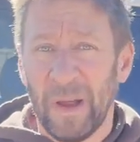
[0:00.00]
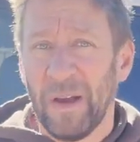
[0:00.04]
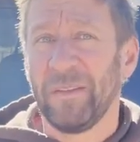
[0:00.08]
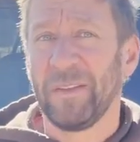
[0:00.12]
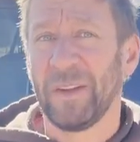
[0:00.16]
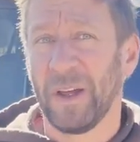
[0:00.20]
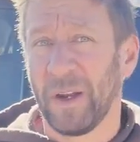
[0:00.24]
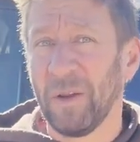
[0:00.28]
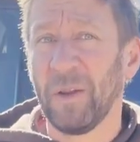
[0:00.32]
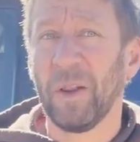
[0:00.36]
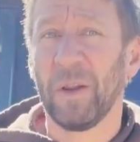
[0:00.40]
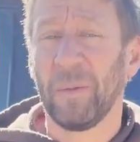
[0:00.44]

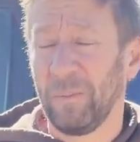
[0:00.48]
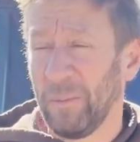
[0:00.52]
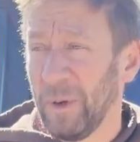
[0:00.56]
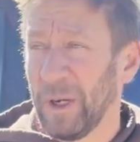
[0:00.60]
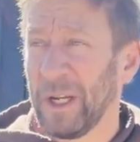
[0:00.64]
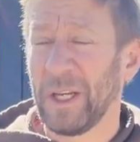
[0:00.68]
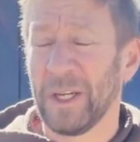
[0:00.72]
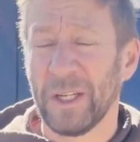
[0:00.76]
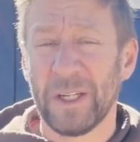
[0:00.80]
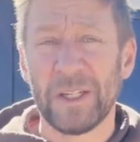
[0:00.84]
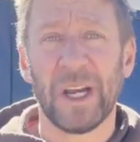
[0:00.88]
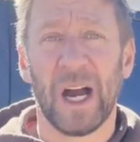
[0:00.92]
Done a
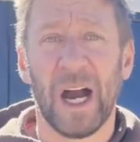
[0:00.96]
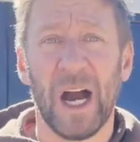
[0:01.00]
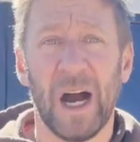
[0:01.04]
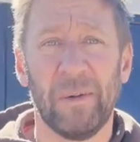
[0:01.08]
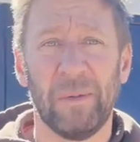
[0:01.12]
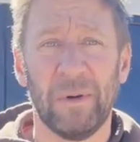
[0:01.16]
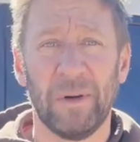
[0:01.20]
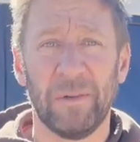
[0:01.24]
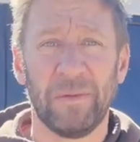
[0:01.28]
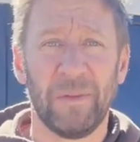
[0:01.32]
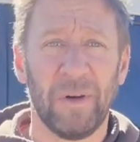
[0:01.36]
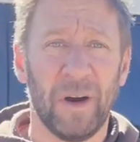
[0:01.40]
pretty good
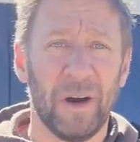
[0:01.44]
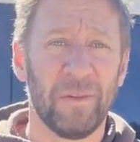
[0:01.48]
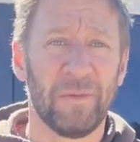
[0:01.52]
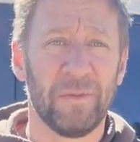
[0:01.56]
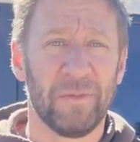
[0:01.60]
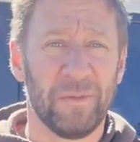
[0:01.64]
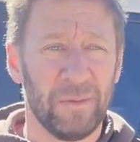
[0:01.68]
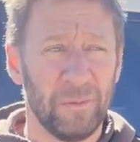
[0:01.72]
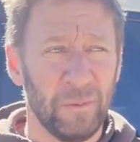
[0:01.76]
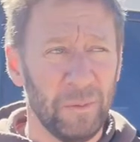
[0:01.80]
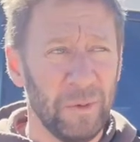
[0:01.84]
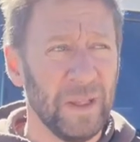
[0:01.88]
job of
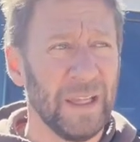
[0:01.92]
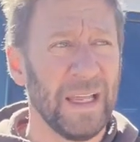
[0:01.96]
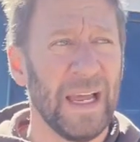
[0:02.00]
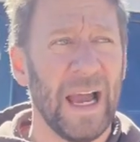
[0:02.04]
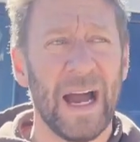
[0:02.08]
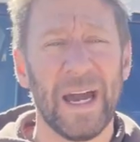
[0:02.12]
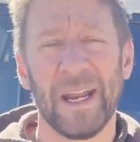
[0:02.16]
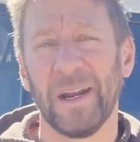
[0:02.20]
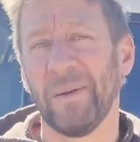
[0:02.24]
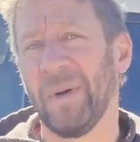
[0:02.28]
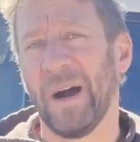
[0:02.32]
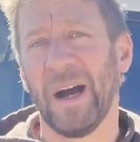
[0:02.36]
really
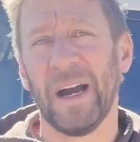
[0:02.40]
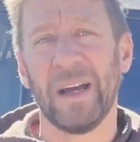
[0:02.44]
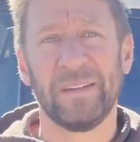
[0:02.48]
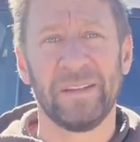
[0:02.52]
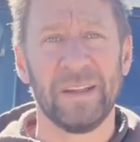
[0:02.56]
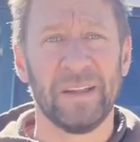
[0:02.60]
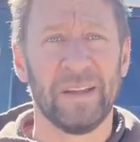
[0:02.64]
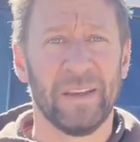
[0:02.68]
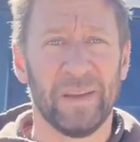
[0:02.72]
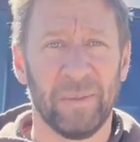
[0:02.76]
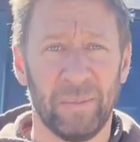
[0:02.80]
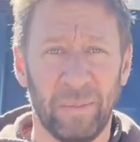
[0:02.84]

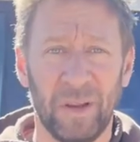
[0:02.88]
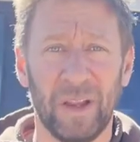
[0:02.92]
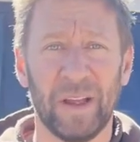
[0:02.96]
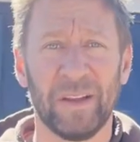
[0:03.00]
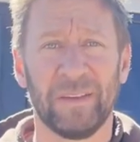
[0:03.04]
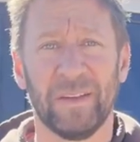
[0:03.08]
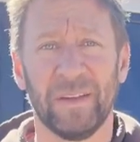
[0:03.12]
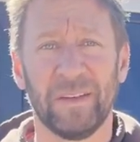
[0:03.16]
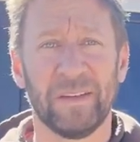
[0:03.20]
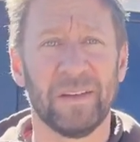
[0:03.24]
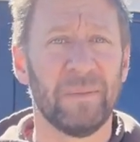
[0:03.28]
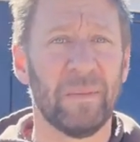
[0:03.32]
itemizing the
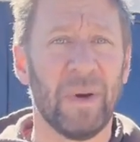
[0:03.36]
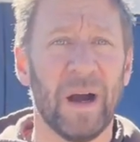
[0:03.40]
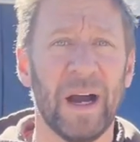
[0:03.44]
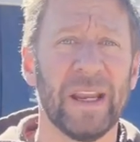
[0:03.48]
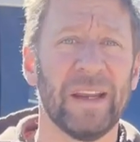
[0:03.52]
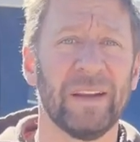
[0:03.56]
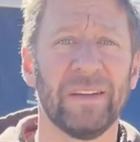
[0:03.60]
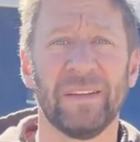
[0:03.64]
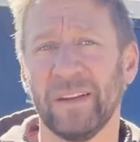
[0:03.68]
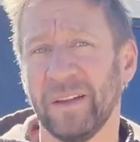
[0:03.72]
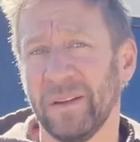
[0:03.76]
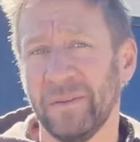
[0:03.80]
pluses and
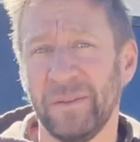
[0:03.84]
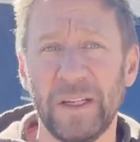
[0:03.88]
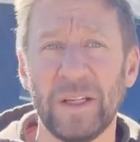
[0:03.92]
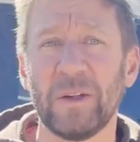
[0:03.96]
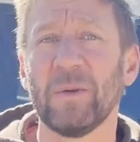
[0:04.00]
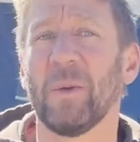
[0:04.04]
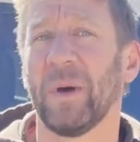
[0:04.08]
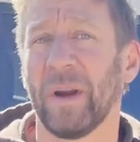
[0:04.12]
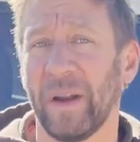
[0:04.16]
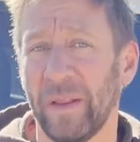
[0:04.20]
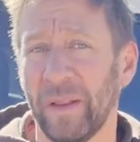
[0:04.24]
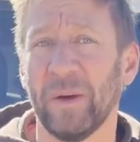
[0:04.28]
minuses of each
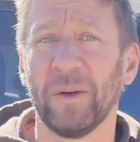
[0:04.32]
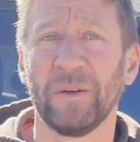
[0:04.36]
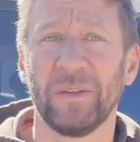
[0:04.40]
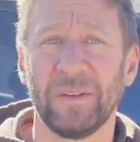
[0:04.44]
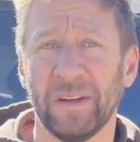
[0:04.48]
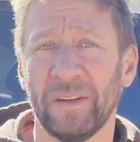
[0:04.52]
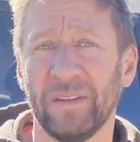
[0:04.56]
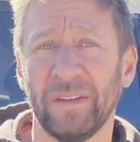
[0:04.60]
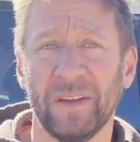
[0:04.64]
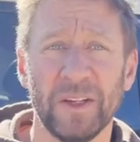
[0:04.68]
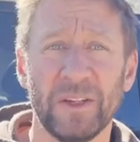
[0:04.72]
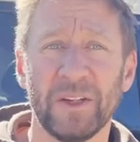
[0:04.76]
one of those
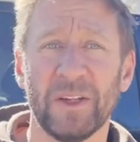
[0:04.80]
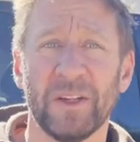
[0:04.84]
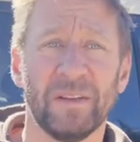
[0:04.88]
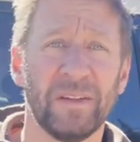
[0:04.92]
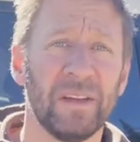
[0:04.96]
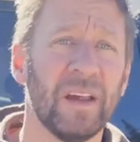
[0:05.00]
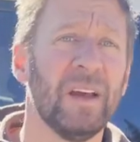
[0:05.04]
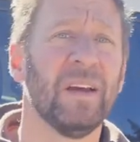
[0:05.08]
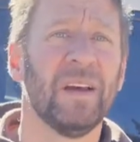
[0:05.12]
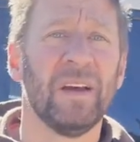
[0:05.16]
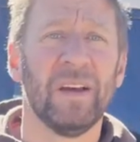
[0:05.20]
decisions.